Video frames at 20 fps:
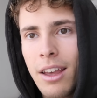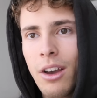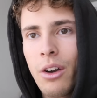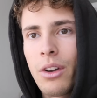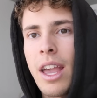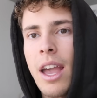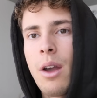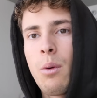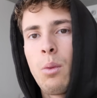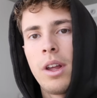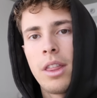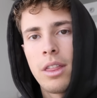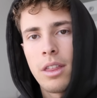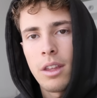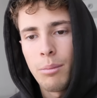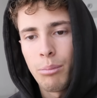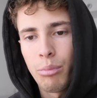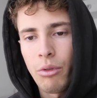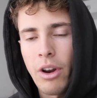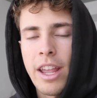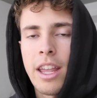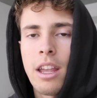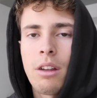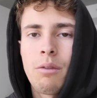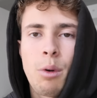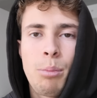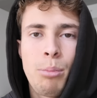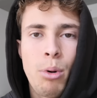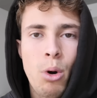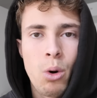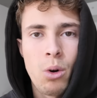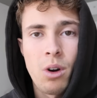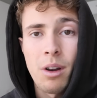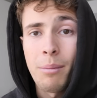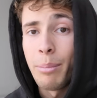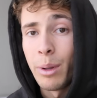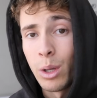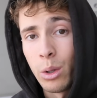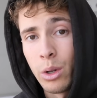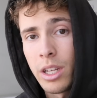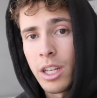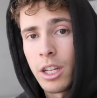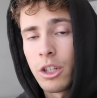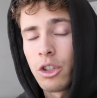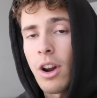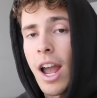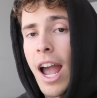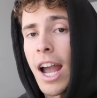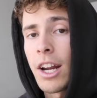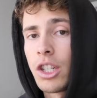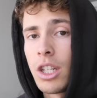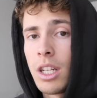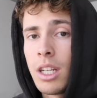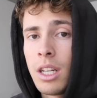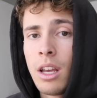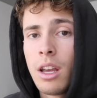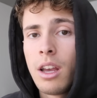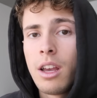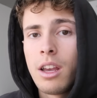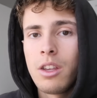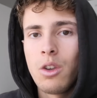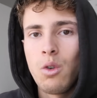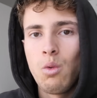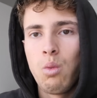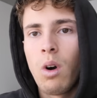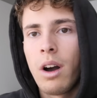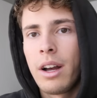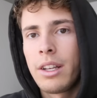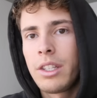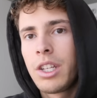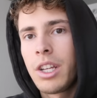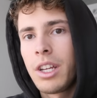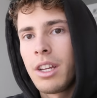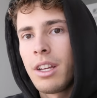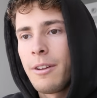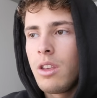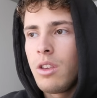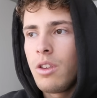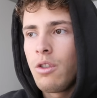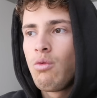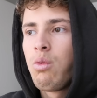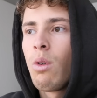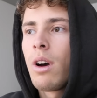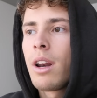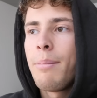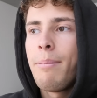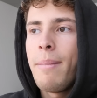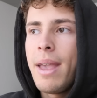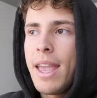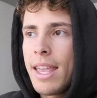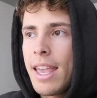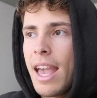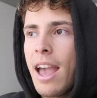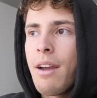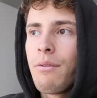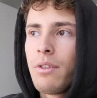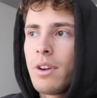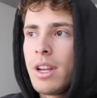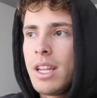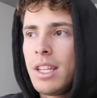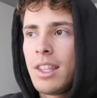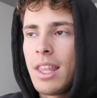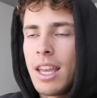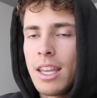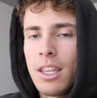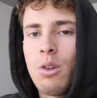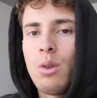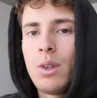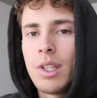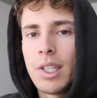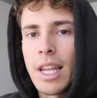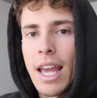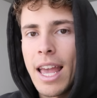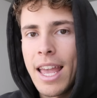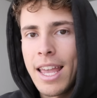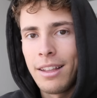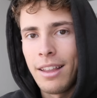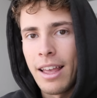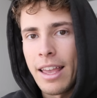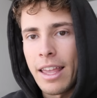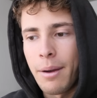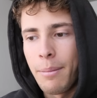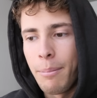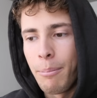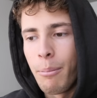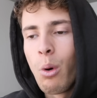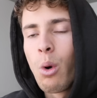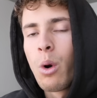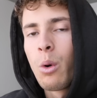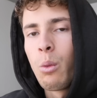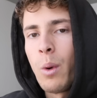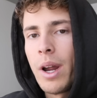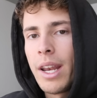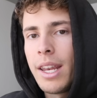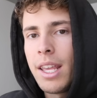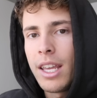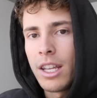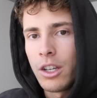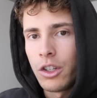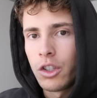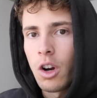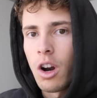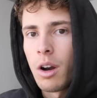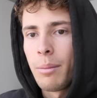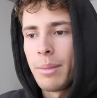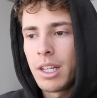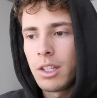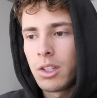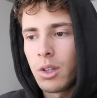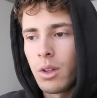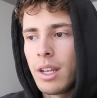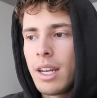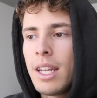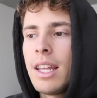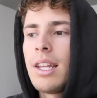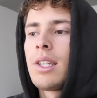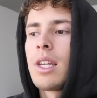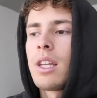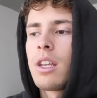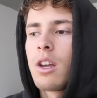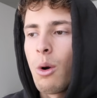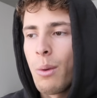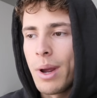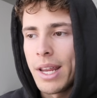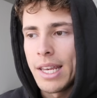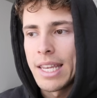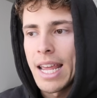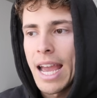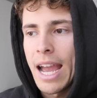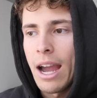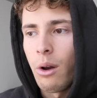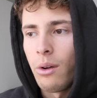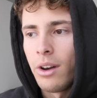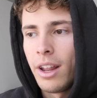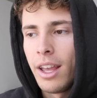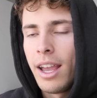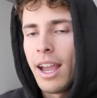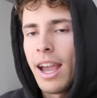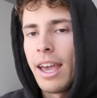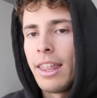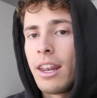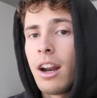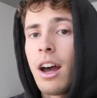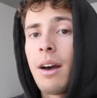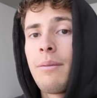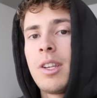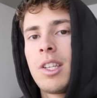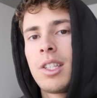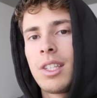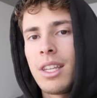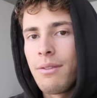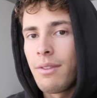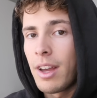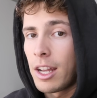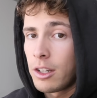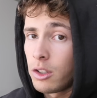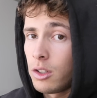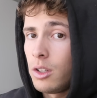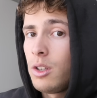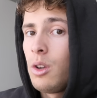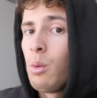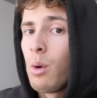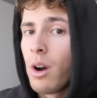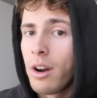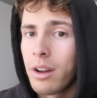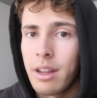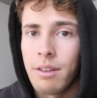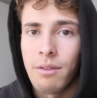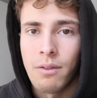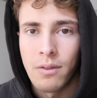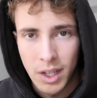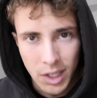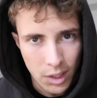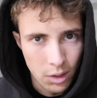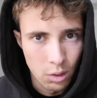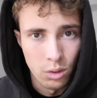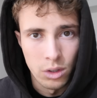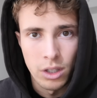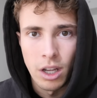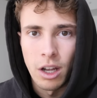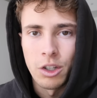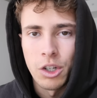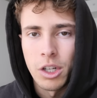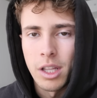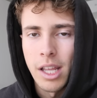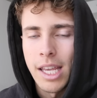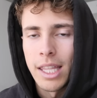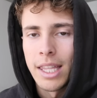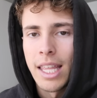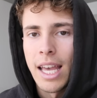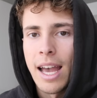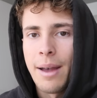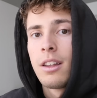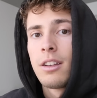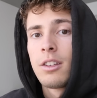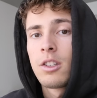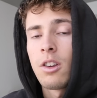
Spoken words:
Okay, with breaking rapport and building attraction, you want to make everything you say like more witty and charming so that it isn't going down. And then obviously eventually you work in physical touching like that.